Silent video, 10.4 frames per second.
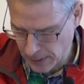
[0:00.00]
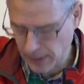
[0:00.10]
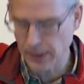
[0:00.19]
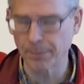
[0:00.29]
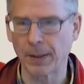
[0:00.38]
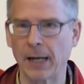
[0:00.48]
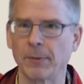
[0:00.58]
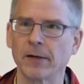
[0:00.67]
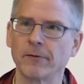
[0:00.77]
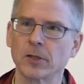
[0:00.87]
this is in
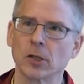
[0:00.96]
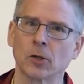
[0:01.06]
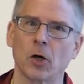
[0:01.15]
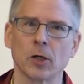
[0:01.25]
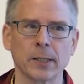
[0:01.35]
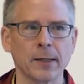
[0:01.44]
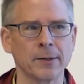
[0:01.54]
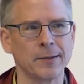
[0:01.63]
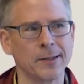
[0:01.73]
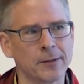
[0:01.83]
primary visual
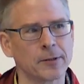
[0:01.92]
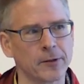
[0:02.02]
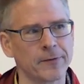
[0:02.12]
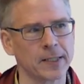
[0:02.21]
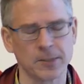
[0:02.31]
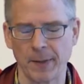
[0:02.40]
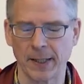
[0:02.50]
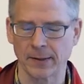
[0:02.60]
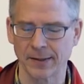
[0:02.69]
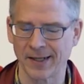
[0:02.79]
cortex, and this is sort of
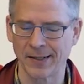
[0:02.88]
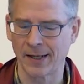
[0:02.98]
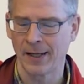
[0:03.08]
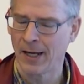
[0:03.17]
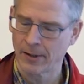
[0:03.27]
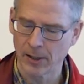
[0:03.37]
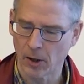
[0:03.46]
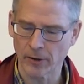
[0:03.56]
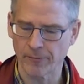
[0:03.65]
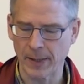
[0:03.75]
expected, and uh, the
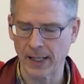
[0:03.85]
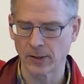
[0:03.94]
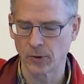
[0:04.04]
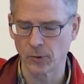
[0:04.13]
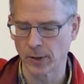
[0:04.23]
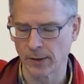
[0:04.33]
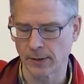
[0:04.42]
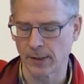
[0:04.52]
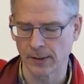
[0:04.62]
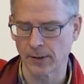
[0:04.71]
order of magnitude
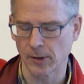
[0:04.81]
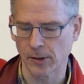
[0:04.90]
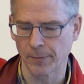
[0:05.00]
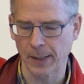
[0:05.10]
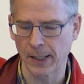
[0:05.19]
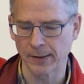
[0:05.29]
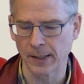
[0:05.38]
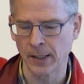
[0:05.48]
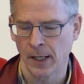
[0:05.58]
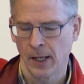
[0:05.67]
is, is not
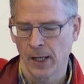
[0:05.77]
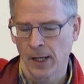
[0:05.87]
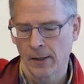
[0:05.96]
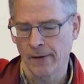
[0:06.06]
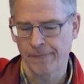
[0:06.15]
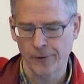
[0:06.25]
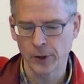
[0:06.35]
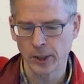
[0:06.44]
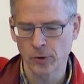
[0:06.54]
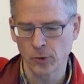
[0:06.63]
surprising. There are
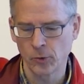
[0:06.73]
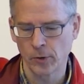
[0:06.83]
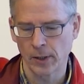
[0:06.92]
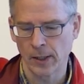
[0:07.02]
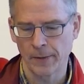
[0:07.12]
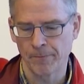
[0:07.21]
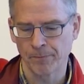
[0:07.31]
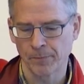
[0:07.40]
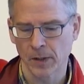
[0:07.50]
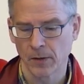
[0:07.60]
42,
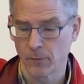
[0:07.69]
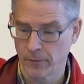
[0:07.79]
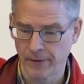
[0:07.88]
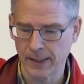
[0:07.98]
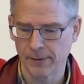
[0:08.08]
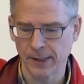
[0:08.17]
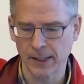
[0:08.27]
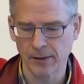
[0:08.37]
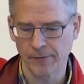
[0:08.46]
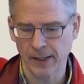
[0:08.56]
um, very
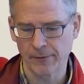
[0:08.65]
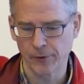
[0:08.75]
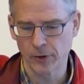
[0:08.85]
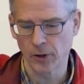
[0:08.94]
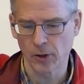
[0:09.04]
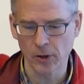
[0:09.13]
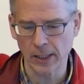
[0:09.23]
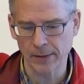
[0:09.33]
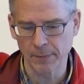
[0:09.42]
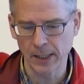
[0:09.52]
satisfying for a nerd
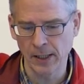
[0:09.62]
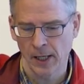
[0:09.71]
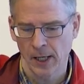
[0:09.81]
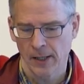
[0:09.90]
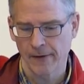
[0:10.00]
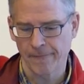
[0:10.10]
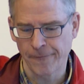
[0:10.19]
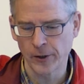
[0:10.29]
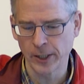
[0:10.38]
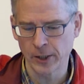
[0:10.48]
like me, there are
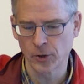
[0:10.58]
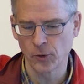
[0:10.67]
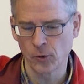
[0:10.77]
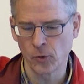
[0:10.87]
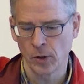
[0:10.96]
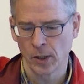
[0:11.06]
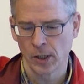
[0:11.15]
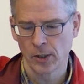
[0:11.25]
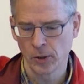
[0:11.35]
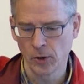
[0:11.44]
42
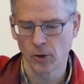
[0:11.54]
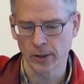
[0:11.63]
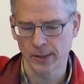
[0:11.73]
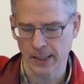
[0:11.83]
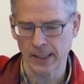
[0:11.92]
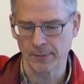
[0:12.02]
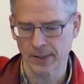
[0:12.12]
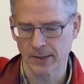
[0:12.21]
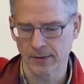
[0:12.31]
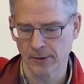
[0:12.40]
neuron
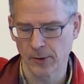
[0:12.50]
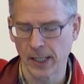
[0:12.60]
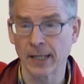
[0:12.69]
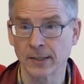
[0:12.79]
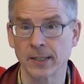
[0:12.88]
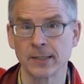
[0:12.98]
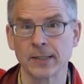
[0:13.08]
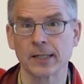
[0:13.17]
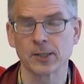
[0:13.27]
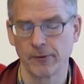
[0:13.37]
types. So the answer
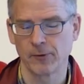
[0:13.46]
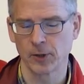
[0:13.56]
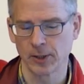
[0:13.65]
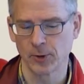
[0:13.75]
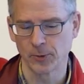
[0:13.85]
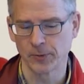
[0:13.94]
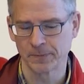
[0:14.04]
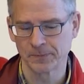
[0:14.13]
is actually 42.